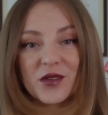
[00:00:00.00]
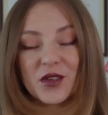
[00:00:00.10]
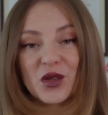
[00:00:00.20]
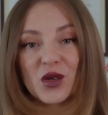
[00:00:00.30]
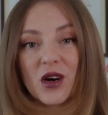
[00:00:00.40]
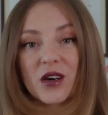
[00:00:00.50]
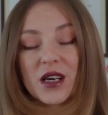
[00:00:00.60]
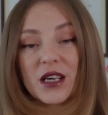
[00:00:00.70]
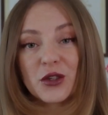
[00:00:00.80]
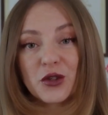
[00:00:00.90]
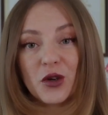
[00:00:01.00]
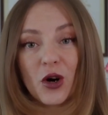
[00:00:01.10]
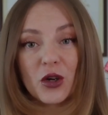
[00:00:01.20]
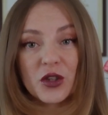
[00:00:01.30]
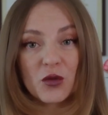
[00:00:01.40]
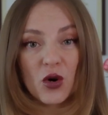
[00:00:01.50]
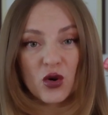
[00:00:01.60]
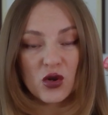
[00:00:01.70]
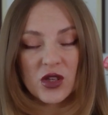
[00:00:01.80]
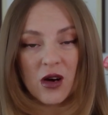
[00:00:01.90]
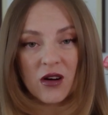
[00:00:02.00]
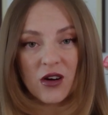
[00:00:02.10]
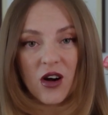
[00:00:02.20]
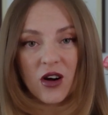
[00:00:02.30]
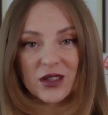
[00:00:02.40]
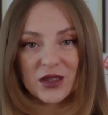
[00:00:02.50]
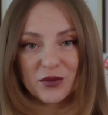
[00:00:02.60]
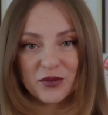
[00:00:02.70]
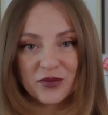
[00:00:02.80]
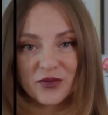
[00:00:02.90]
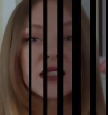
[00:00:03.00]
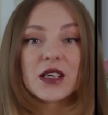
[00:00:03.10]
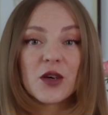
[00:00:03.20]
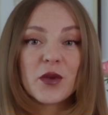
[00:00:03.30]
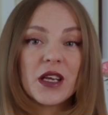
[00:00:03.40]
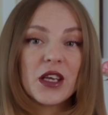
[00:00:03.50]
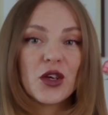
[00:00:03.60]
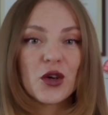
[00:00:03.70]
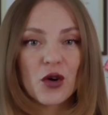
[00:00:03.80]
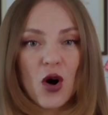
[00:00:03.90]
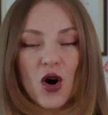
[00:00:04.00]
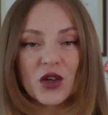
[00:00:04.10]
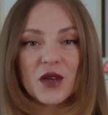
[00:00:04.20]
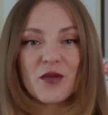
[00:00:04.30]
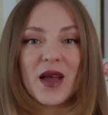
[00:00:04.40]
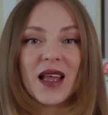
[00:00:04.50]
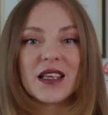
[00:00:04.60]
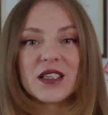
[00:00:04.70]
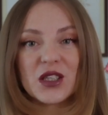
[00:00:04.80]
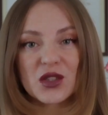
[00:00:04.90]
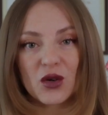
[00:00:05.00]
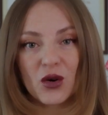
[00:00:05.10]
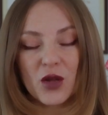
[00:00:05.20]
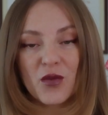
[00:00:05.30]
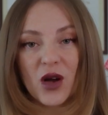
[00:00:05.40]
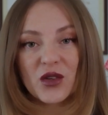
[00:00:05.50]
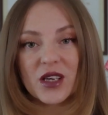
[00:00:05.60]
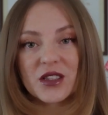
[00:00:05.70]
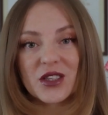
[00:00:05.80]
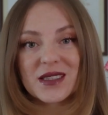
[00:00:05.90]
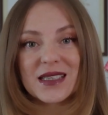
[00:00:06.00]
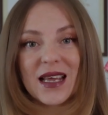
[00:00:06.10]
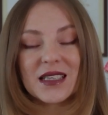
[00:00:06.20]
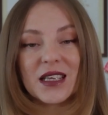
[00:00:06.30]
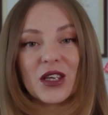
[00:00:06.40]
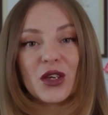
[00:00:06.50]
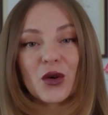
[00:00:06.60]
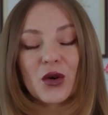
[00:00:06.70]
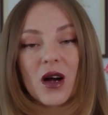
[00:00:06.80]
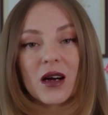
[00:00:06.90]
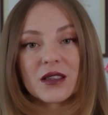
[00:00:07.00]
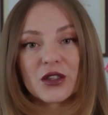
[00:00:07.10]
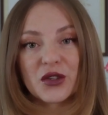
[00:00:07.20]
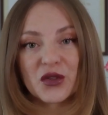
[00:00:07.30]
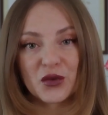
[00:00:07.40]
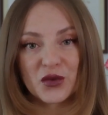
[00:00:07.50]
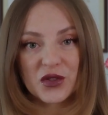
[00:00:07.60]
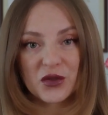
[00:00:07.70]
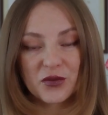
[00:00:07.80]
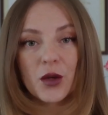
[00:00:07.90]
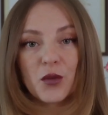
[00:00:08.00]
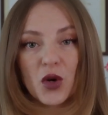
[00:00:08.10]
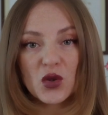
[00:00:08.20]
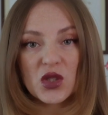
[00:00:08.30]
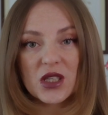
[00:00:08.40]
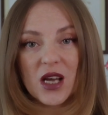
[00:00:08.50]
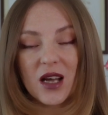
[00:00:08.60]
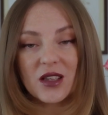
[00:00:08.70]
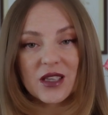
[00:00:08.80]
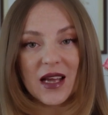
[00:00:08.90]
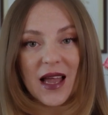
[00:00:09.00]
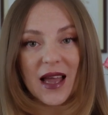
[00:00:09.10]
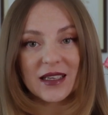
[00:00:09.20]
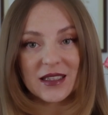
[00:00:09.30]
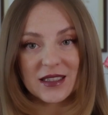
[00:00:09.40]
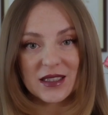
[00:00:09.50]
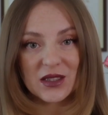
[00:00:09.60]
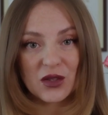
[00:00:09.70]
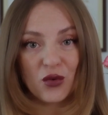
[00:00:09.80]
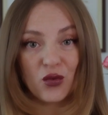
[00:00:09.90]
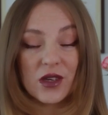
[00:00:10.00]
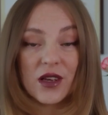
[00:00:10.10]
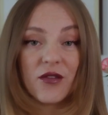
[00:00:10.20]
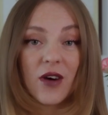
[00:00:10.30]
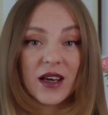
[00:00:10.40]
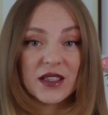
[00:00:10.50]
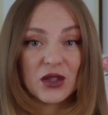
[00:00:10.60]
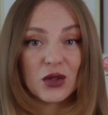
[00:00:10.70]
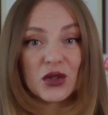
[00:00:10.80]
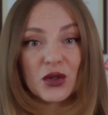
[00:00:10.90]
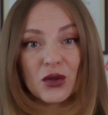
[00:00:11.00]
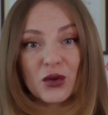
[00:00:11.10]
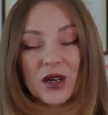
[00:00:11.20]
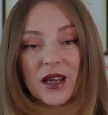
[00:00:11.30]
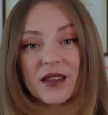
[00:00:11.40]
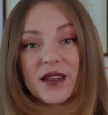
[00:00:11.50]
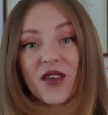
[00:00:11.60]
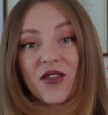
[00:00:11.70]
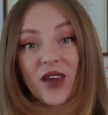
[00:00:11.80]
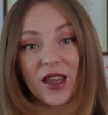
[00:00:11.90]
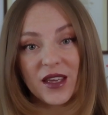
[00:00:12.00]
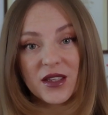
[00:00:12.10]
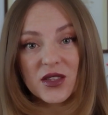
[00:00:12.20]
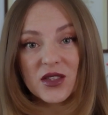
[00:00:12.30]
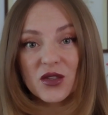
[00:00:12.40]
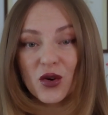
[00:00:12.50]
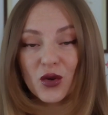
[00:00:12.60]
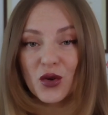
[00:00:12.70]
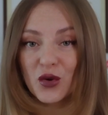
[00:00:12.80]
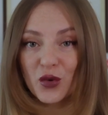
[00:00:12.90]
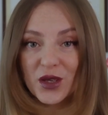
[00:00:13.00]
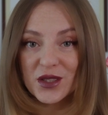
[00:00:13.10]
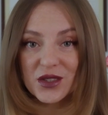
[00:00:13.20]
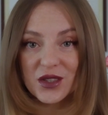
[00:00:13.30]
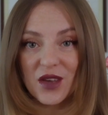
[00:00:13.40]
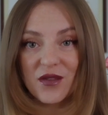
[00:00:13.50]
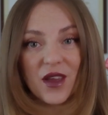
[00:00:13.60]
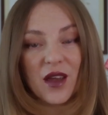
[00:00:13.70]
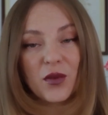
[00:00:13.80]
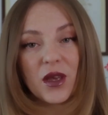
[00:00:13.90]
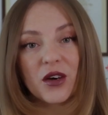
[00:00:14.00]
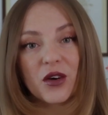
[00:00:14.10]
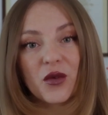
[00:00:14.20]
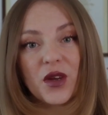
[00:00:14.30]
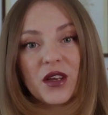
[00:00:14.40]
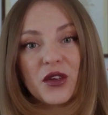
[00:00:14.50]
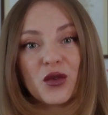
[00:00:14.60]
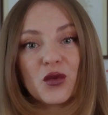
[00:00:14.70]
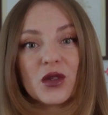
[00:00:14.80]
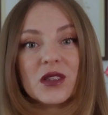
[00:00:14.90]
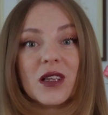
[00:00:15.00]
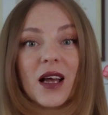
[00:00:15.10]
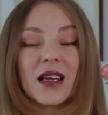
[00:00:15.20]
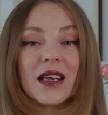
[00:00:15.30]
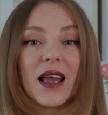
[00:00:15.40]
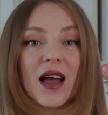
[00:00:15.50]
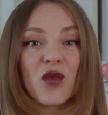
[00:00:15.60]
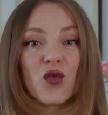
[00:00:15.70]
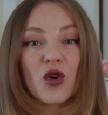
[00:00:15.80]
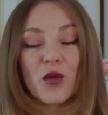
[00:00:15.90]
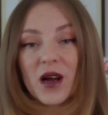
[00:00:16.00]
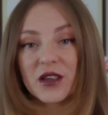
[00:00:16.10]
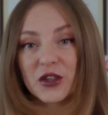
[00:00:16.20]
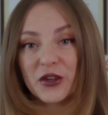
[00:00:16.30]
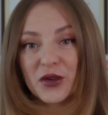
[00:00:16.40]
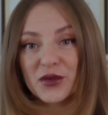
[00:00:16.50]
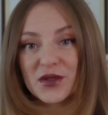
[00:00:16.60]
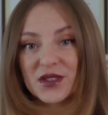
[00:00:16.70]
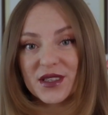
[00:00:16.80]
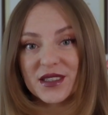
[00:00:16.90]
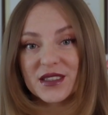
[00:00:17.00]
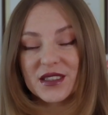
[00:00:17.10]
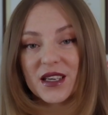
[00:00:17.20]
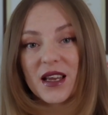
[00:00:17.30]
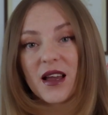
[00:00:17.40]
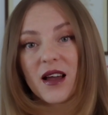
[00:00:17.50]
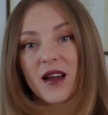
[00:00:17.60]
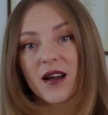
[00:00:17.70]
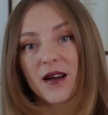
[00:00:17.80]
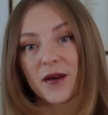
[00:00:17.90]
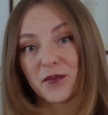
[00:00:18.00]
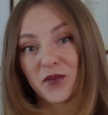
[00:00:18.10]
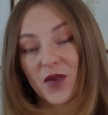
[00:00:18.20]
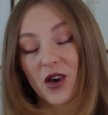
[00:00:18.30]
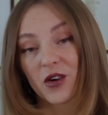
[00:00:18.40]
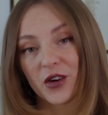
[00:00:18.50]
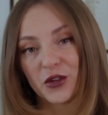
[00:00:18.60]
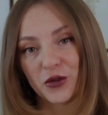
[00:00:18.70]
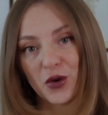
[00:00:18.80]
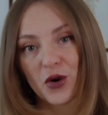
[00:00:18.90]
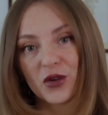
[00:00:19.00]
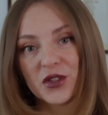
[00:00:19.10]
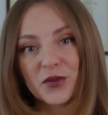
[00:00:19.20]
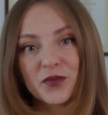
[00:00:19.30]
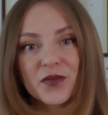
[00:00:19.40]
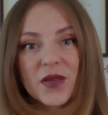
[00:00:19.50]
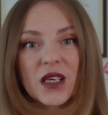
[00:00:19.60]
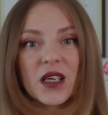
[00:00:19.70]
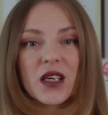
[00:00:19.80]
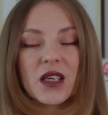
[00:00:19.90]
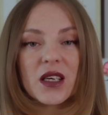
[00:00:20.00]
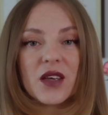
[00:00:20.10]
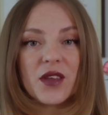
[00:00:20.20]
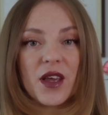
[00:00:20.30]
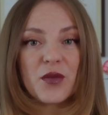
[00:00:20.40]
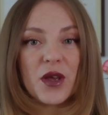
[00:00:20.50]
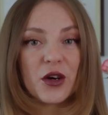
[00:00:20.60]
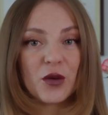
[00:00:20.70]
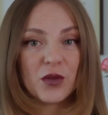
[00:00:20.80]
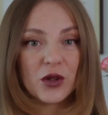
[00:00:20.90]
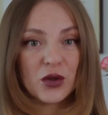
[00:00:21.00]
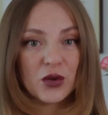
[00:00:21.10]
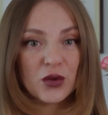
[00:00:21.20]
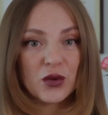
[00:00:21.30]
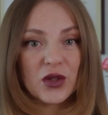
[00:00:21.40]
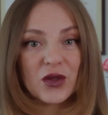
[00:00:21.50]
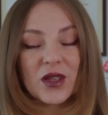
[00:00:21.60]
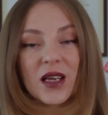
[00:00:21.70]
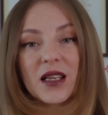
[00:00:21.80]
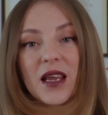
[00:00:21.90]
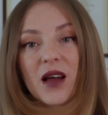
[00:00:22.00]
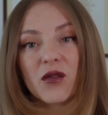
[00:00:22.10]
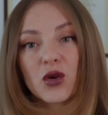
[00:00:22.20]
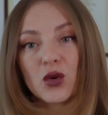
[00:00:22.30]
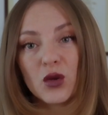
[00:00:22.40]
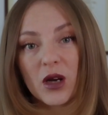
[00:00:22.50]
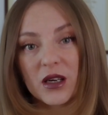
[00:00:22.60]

if you are a true autumn or dark autumn. Determining your autumn palette is all about understanding your undertones. Most color analysts would advise you to look at the veins on your wrist. If they appear green, you would likely have warm undertones and are a true autumn. If they appear blue, you likely have cool